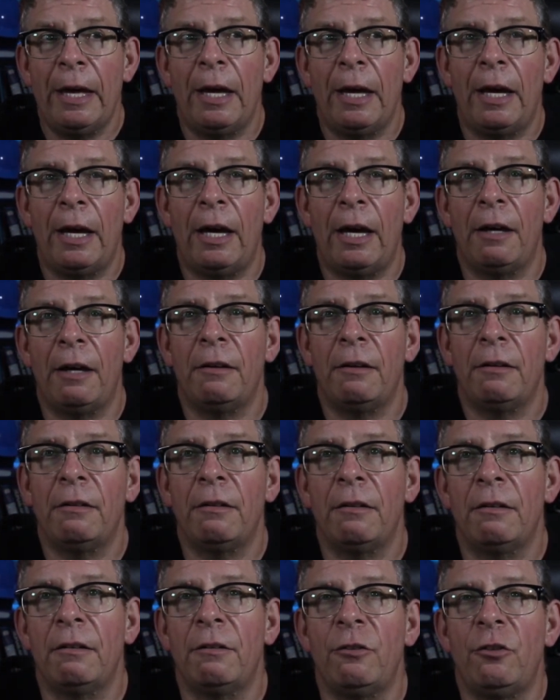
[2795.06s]

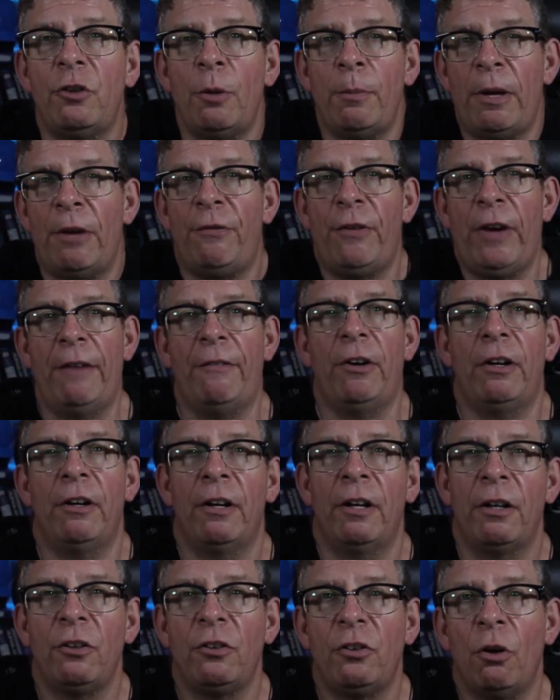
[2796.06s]
Do me a favor.
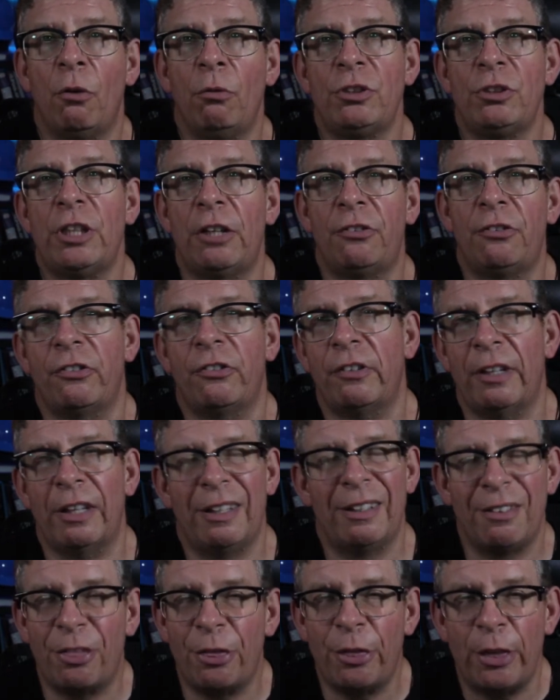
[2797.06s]
Don't just
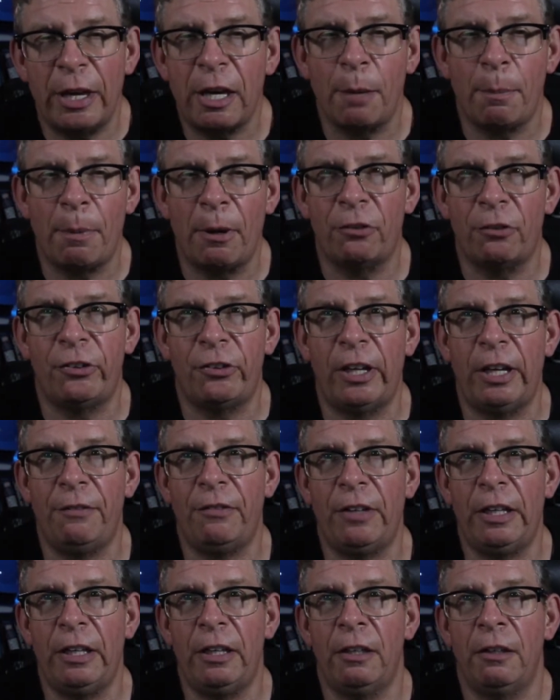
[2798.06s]
think about
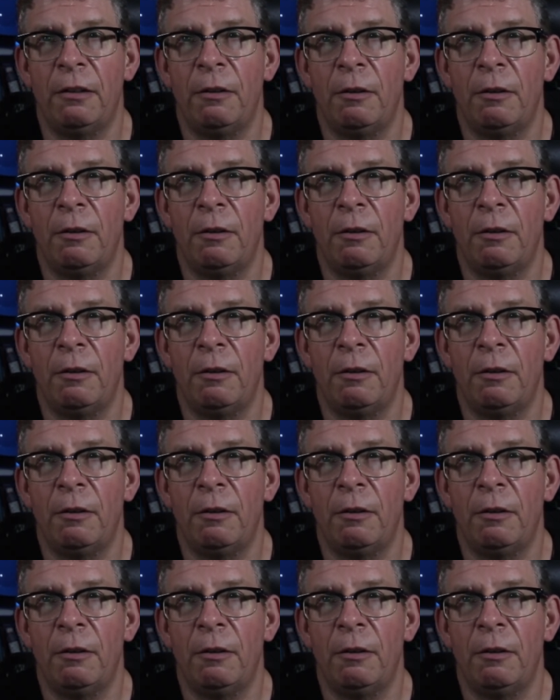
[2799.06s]
safety.